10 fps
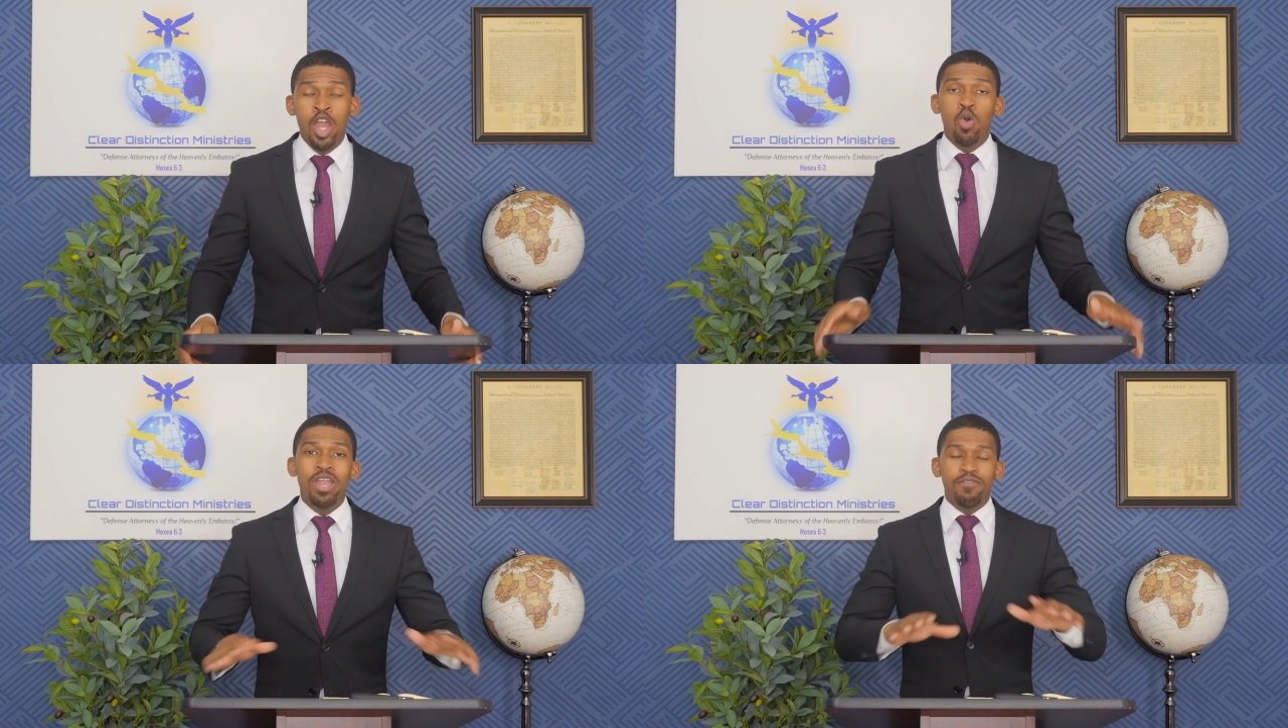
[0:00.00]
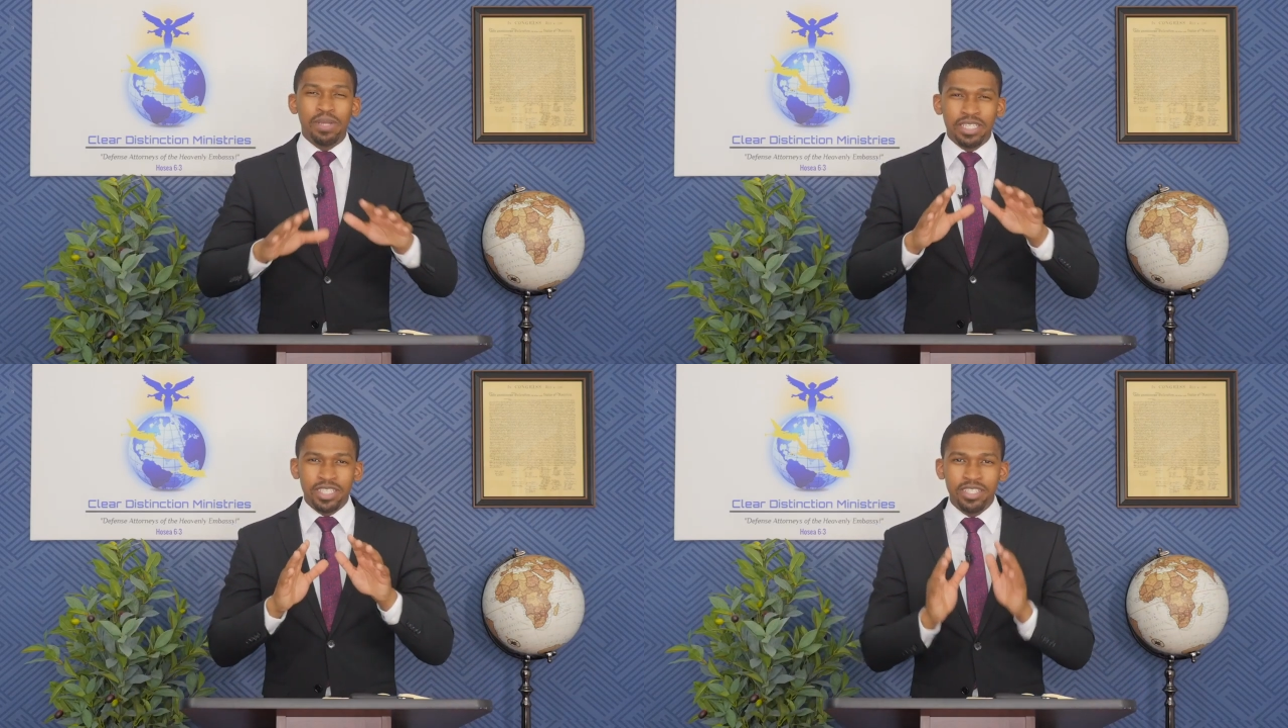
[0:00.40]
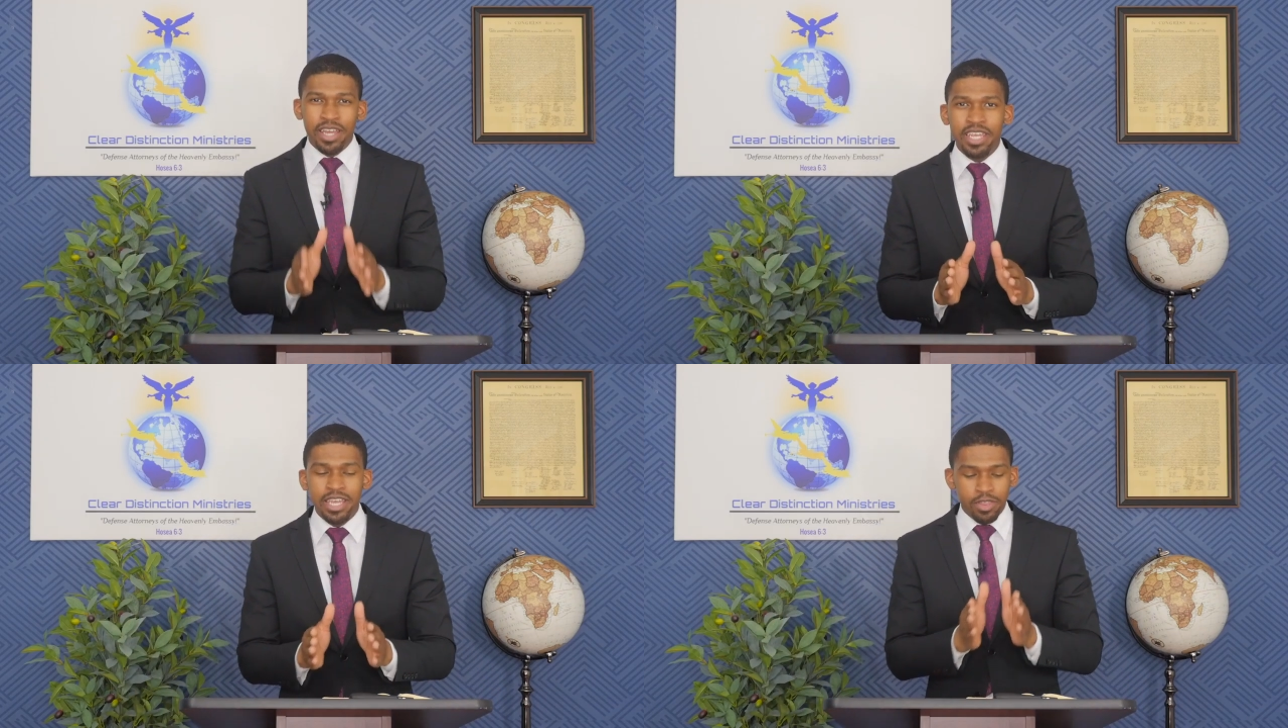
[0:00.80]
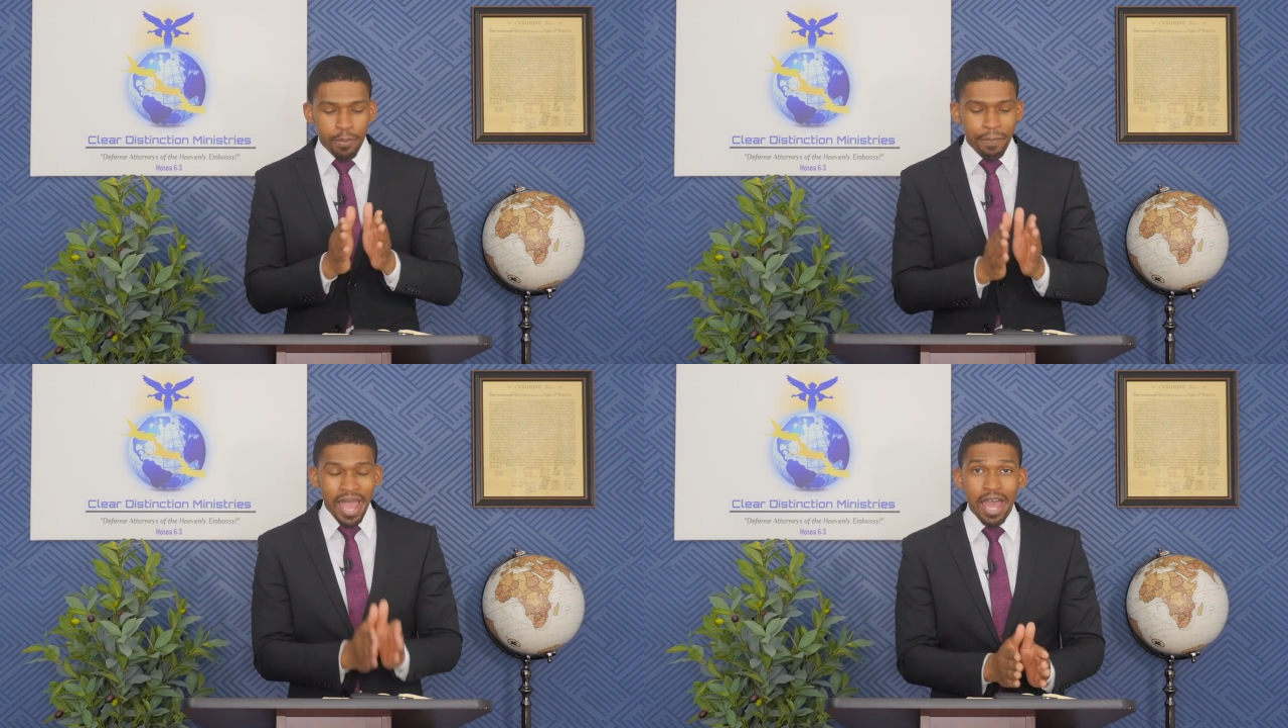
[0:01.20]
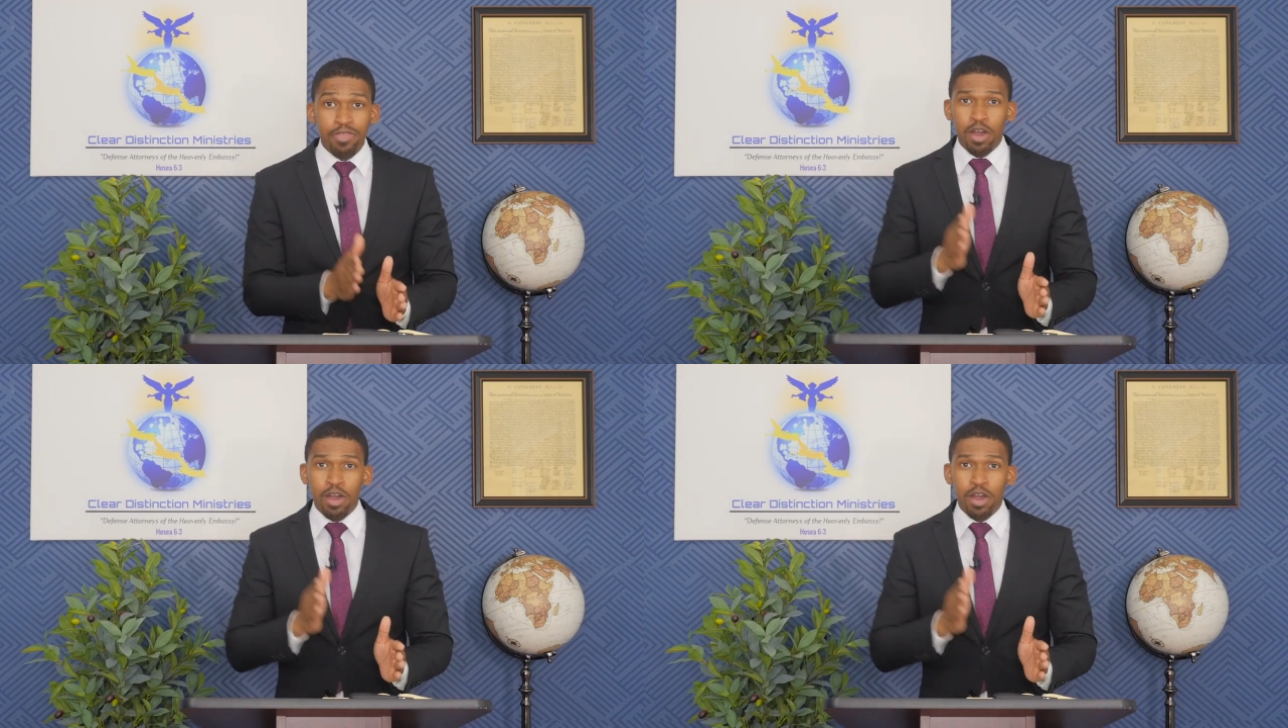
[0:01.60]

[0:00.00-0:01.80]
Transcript: We have been studying the path